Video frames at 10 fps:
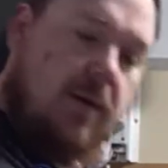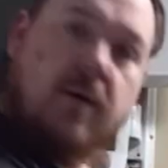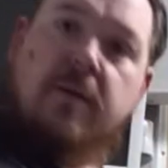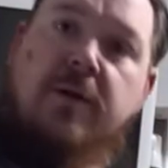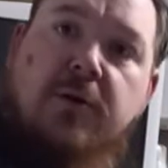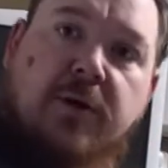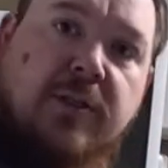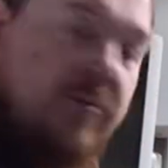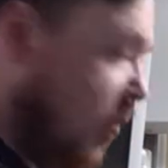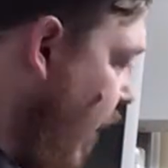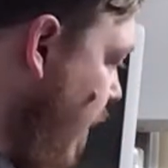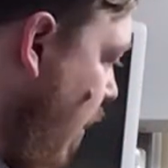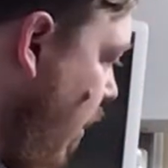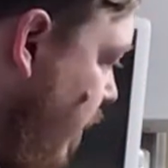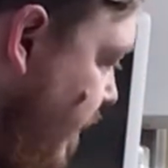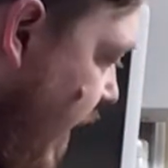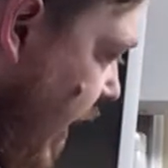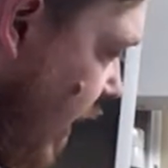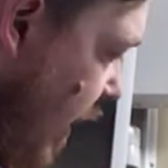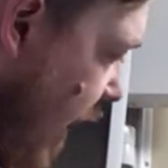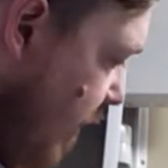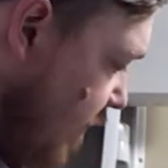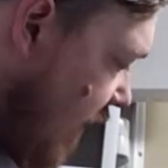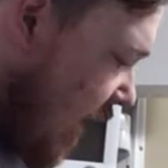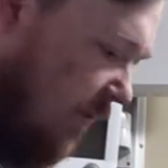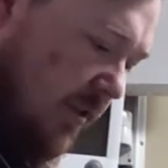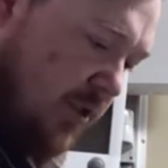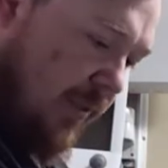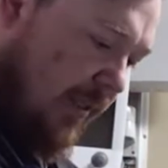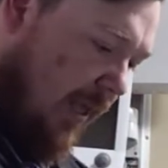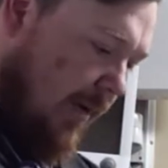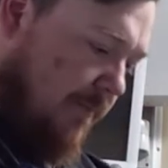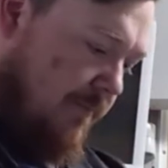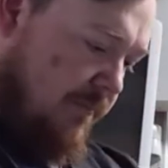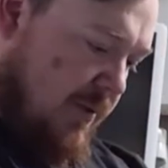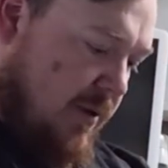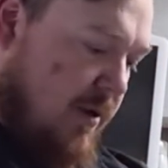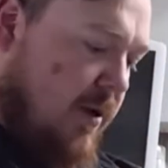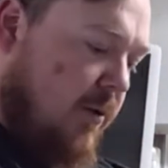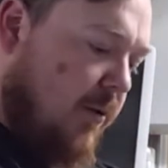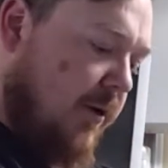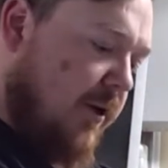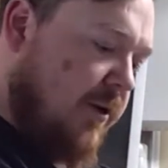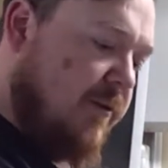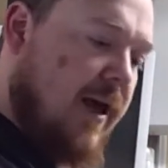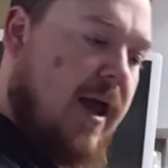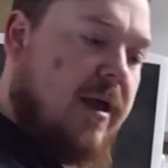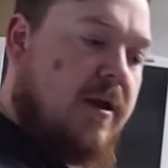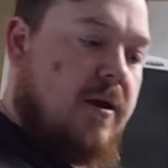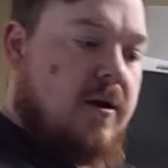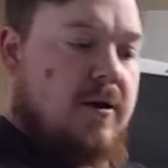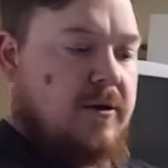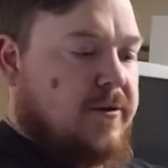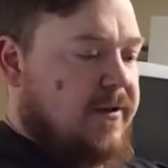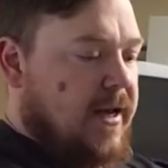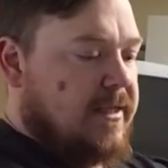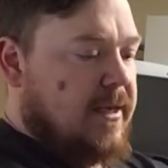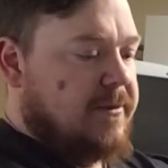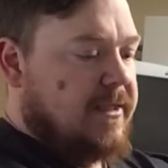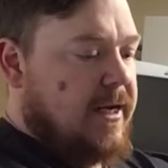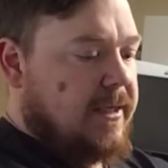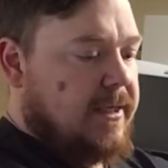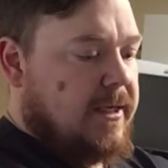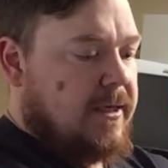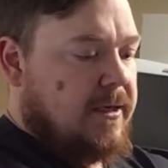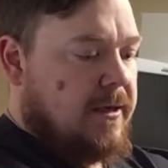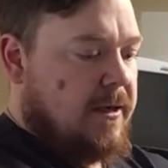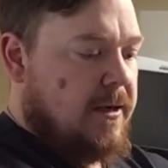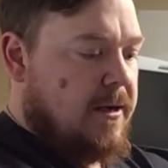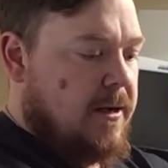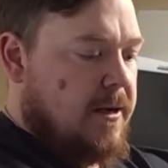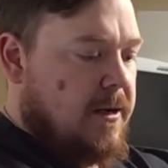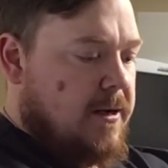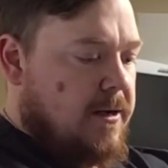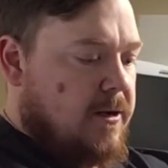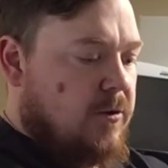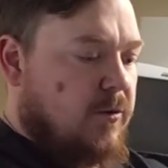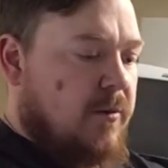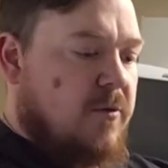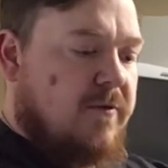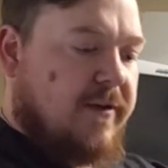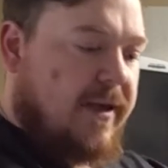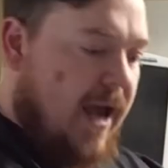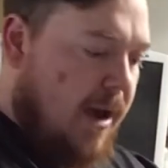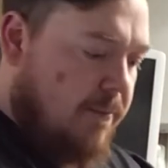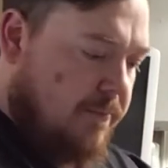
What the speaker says: Then you're going to prime all of the air out of the IV tubing line. In order to do that, using aseptic technique, you will remove the cap